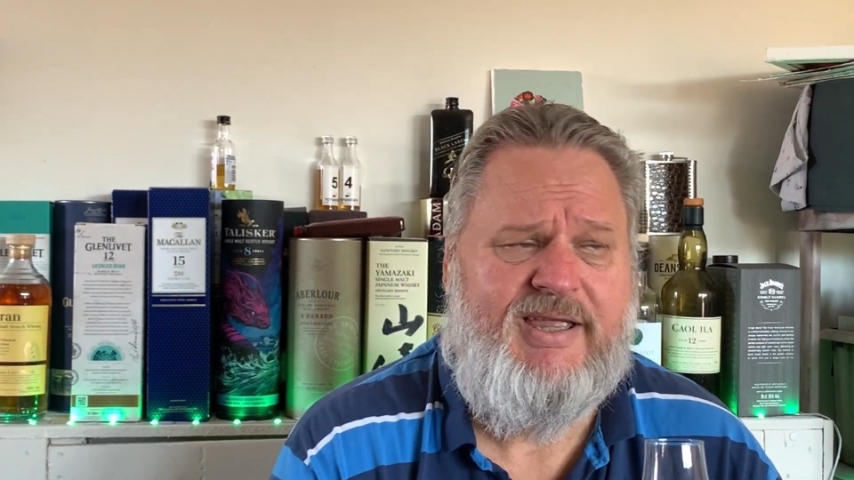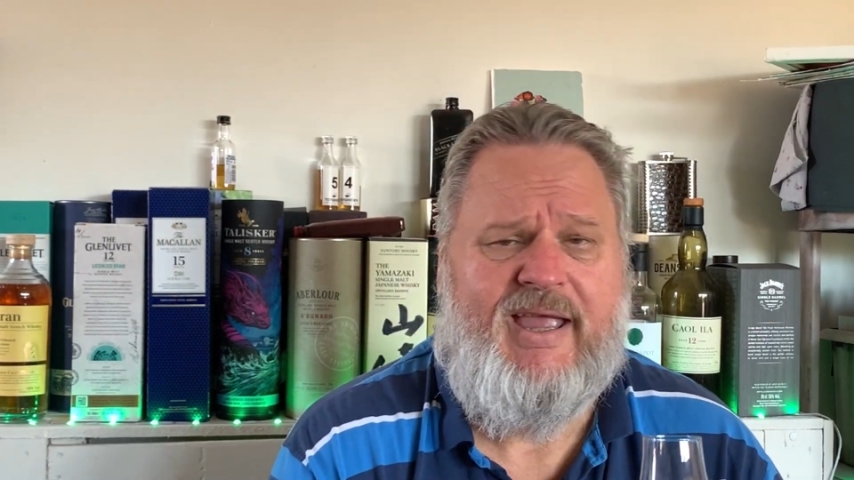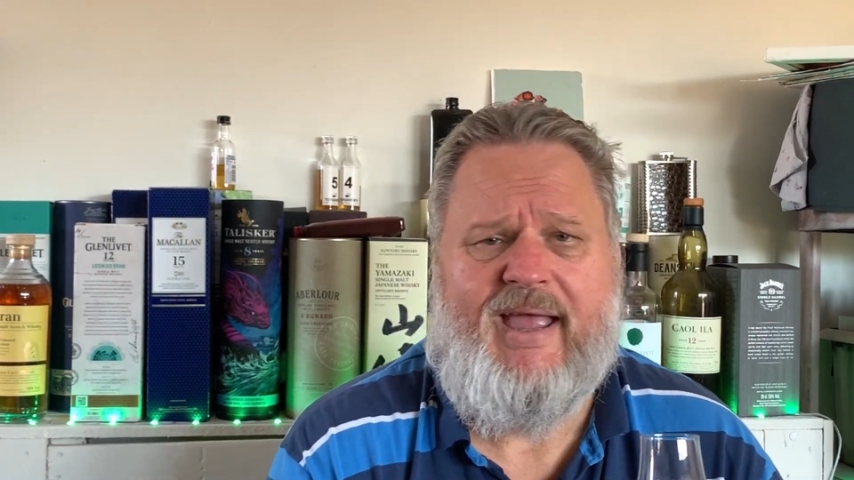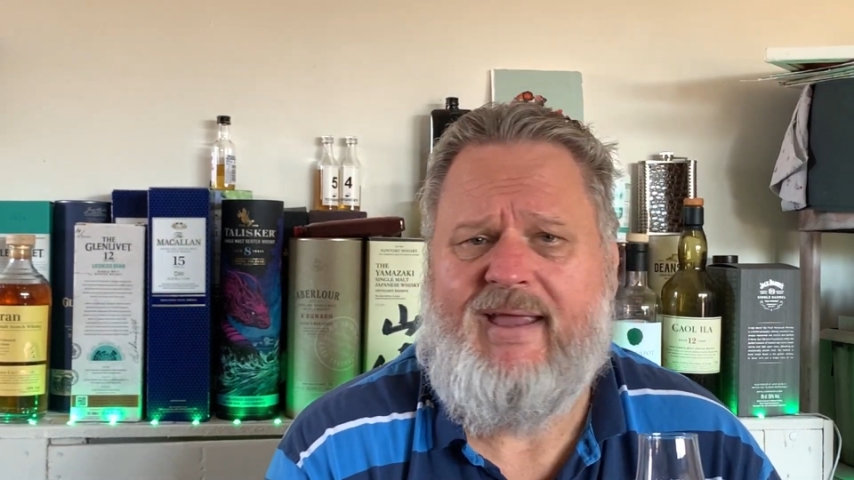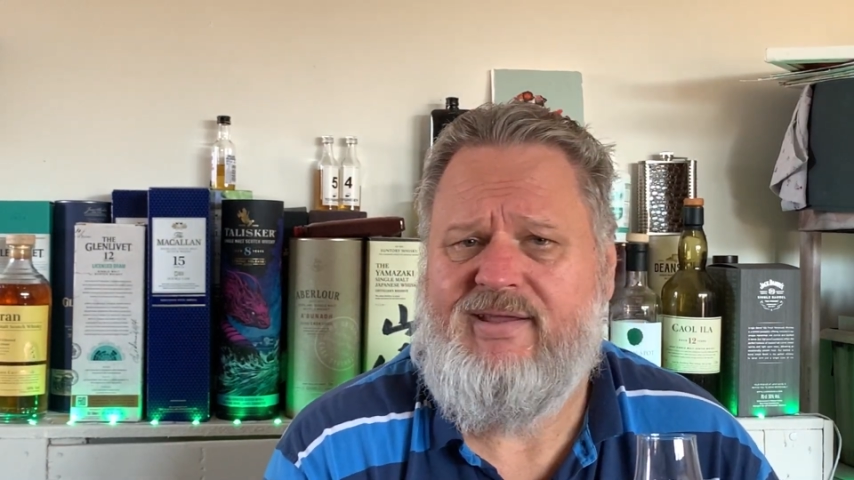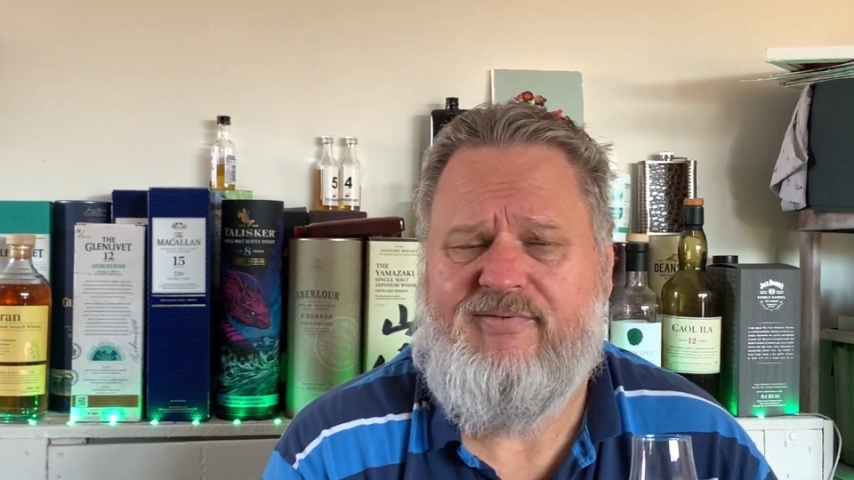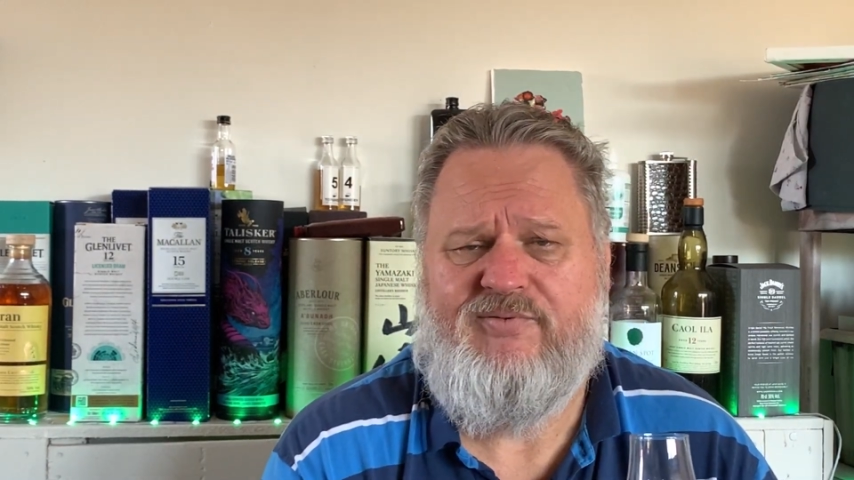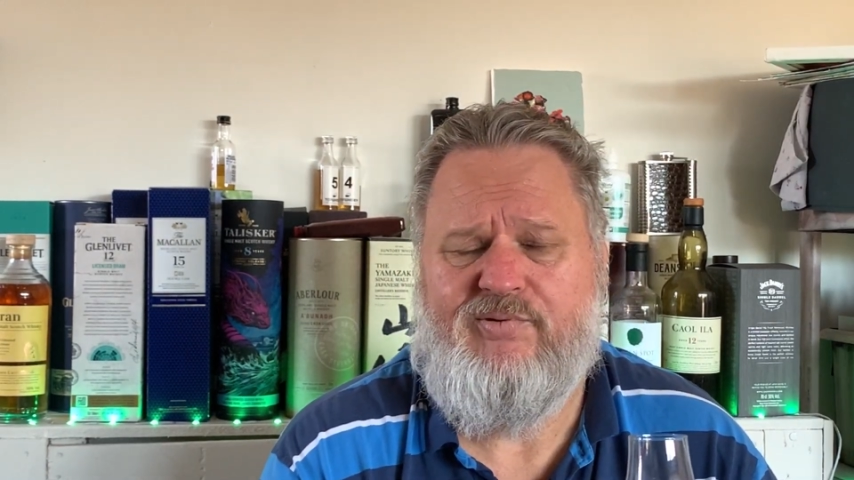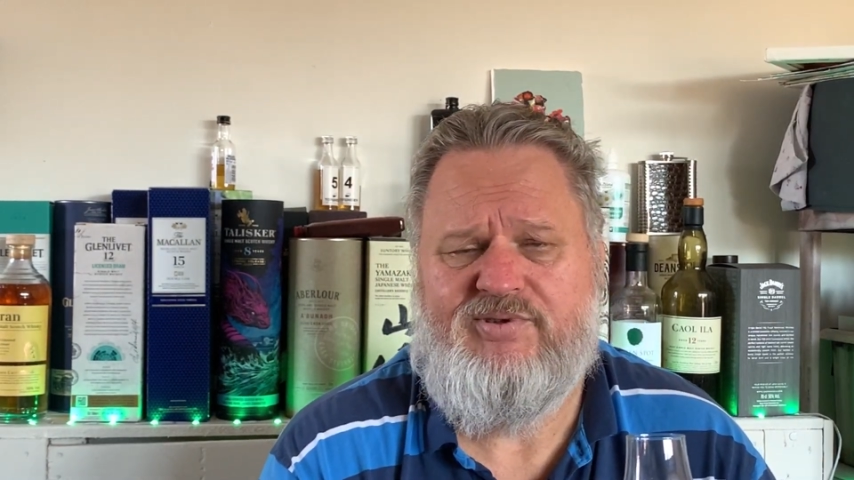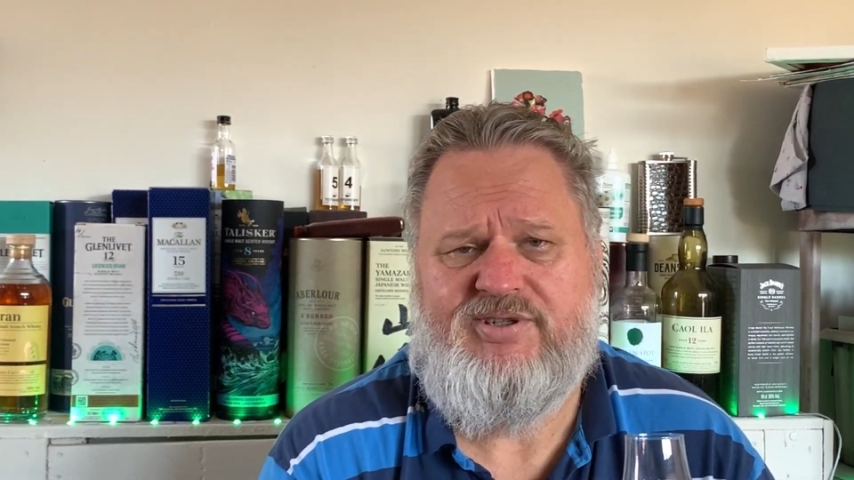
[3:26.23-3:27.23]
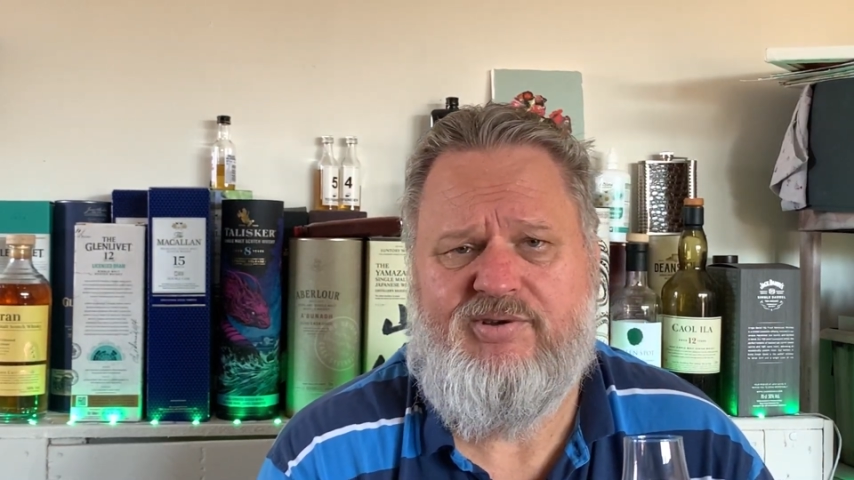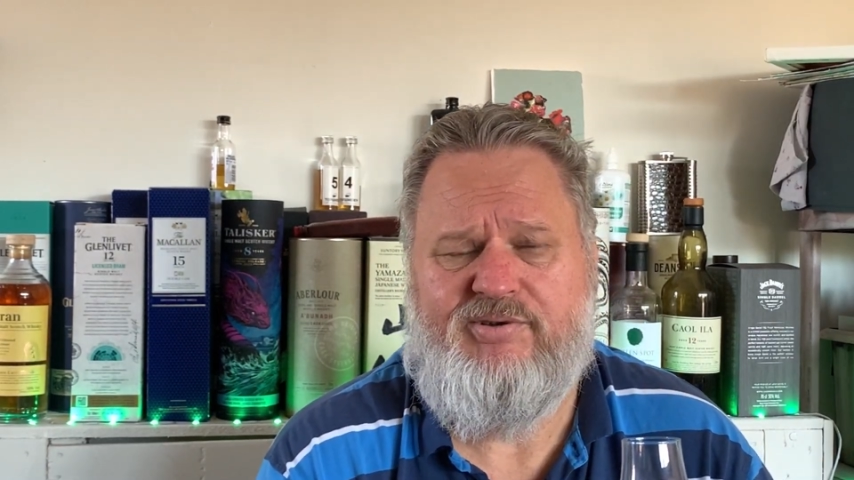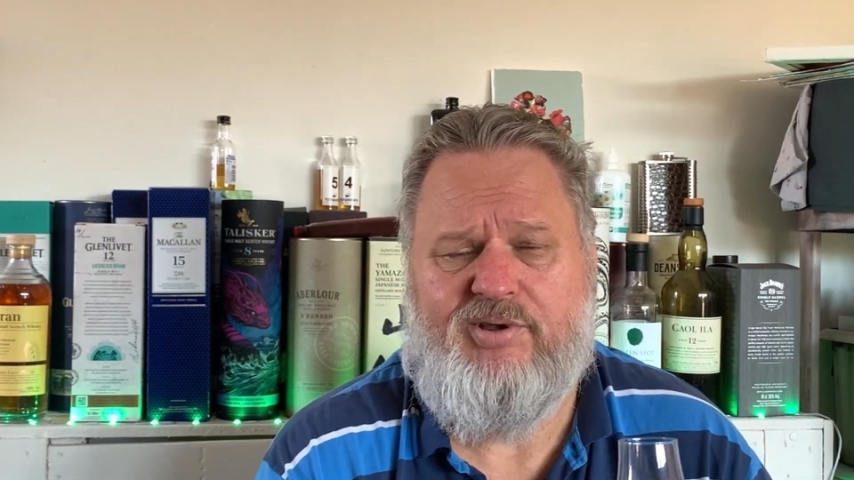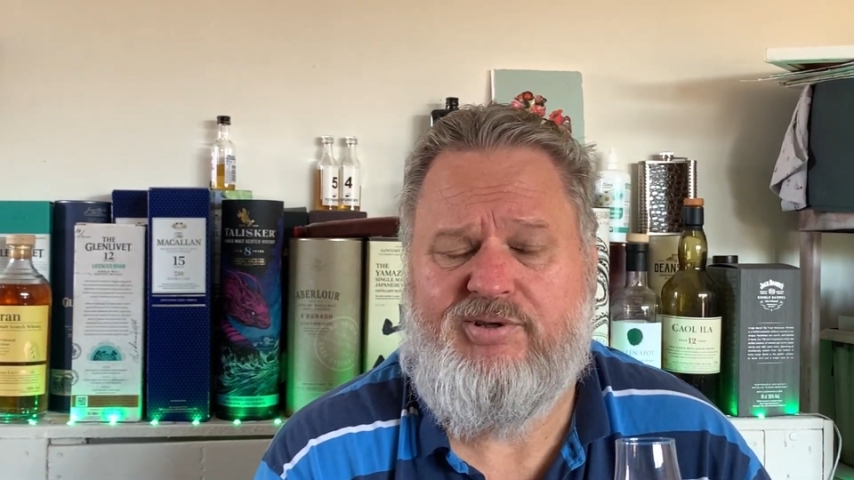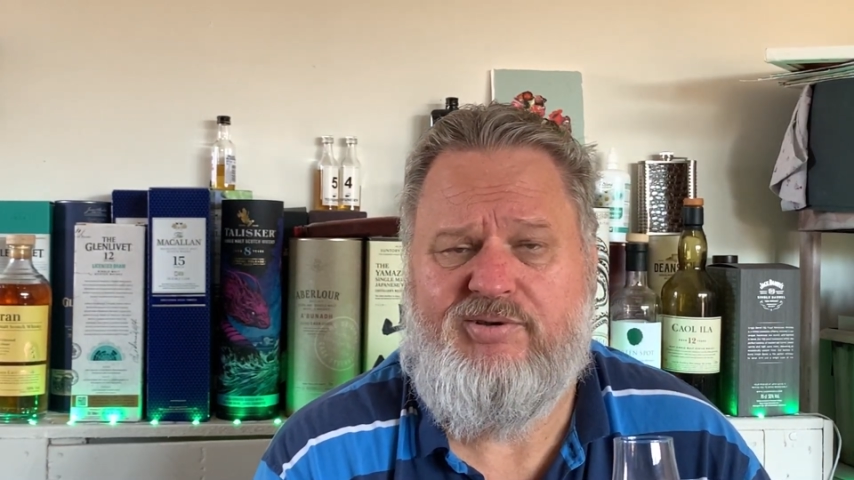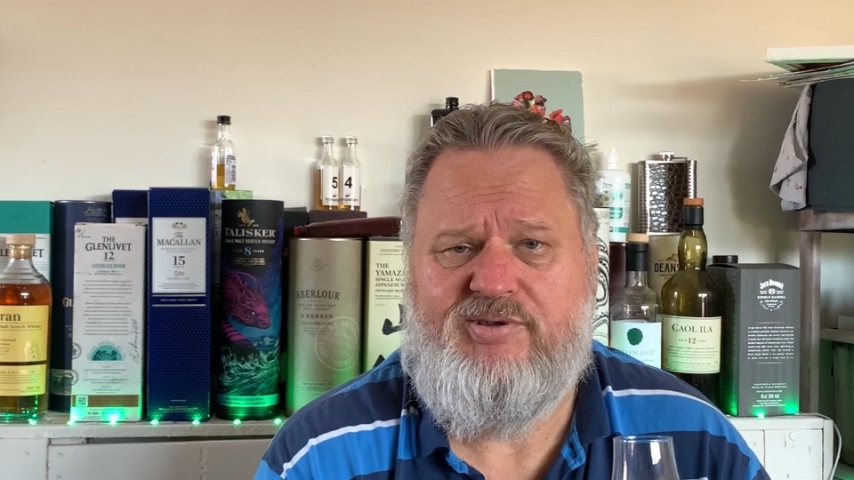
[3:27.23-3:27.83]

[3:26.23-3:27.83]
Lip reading: And of course, you're not going